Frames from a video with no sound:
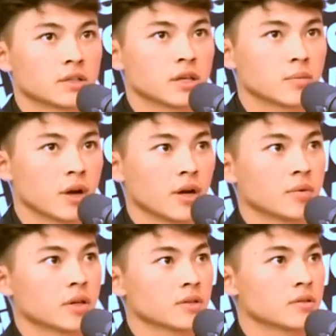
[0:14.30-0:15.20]
to get
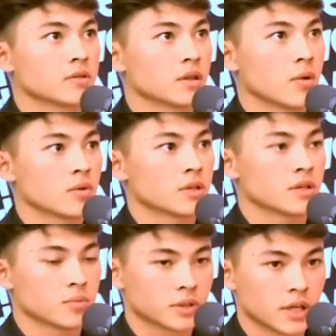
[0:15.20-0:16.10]
married because that
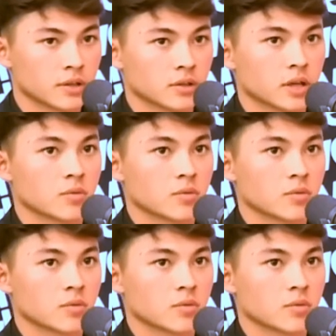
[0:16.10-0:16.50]
was his protector.